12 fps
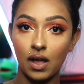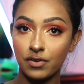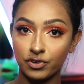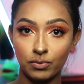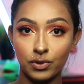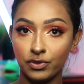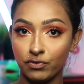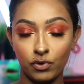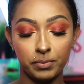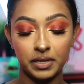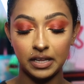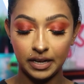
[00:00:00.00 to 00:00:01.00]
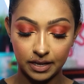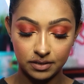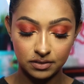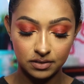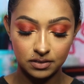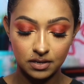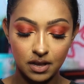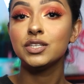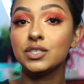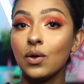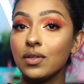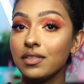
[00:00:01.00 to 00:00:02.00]
comfortable the formula is.
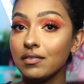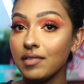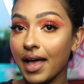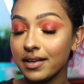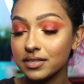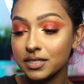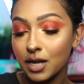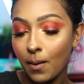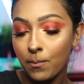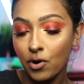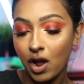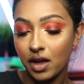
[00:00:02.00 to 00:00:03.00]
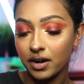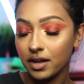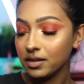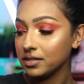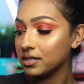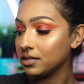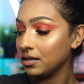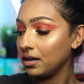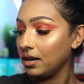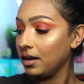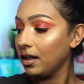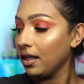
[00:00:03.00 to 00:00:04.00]
So the last product
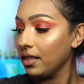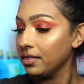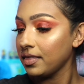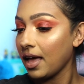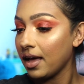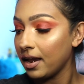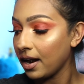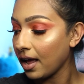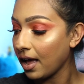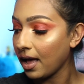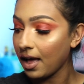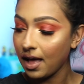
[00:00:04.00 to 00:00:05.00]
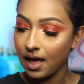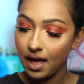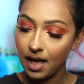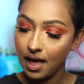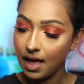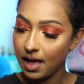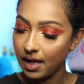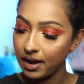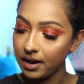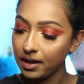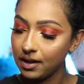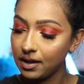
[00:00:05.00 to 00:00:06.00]
that
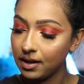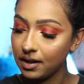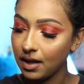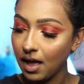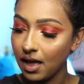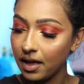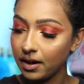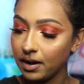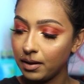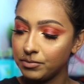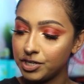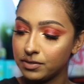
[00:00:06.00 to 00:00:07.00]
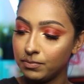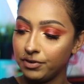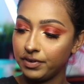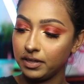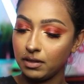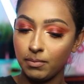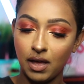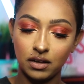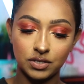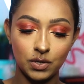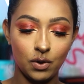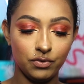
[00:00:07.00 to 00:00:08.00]
I got, I'm just moving the
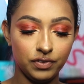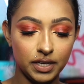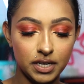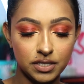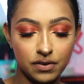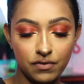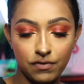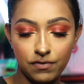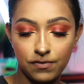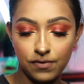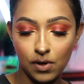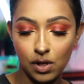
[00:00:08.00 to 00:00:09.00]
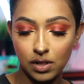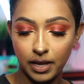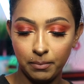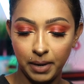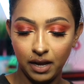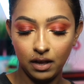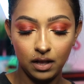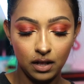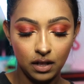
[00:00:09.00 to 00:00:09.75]
box so hopefully it doesn't fall and make